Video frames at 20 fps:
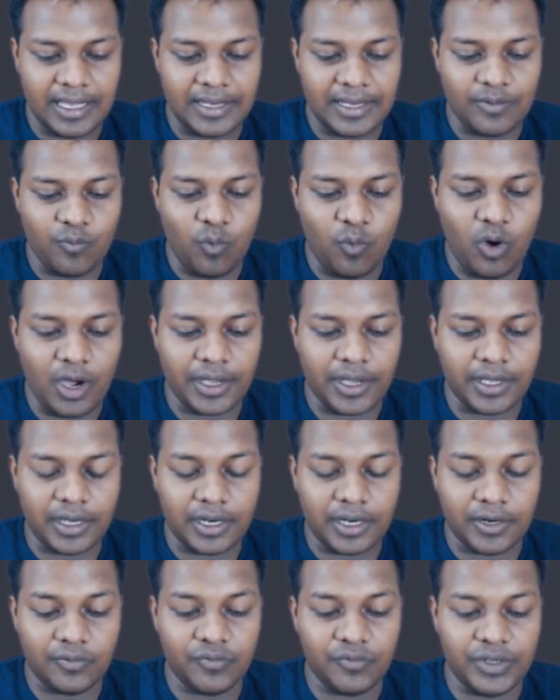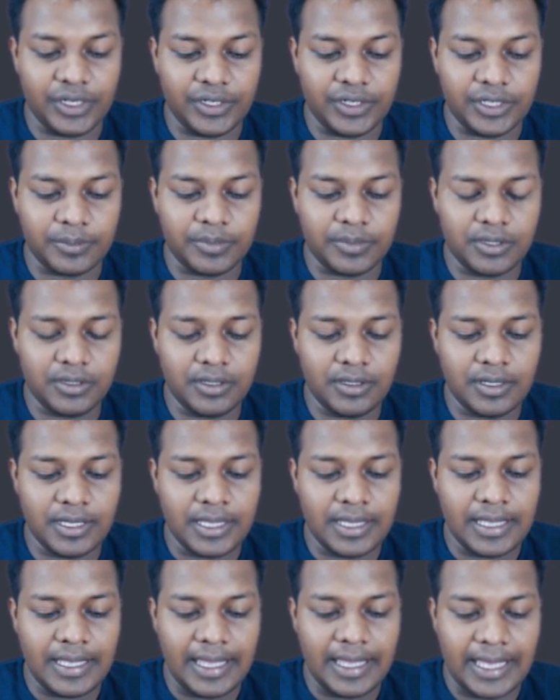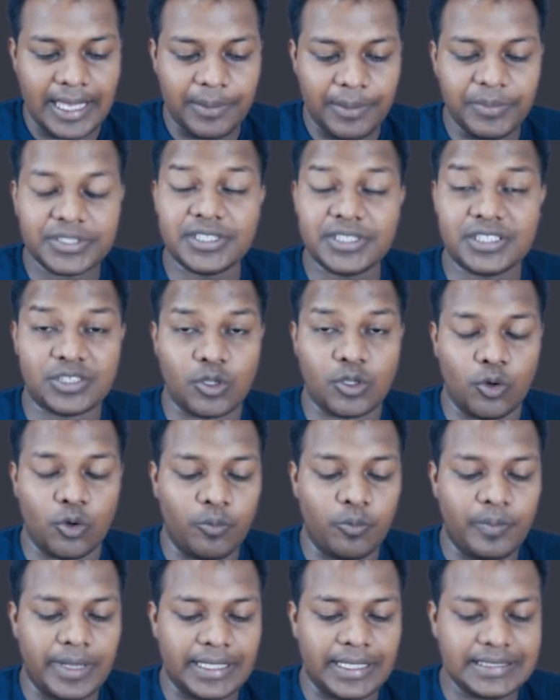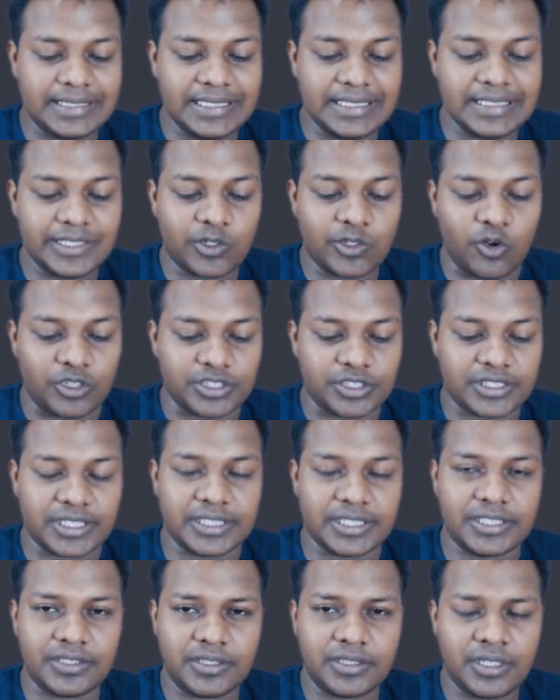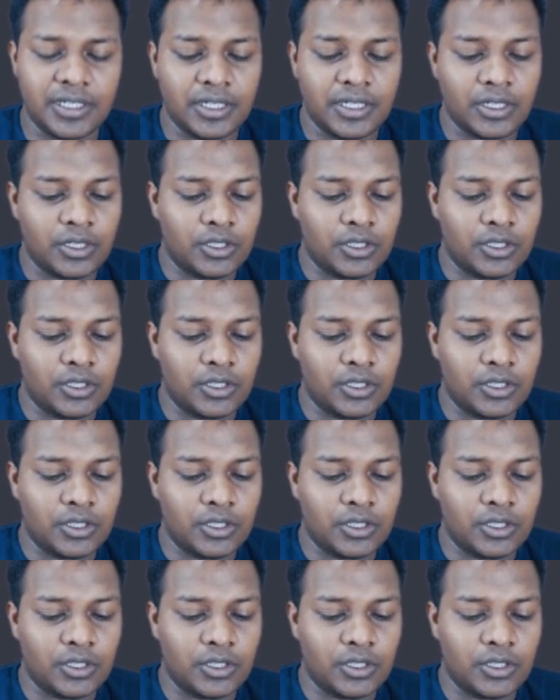and y are variable. M is a slope and c is the constant here.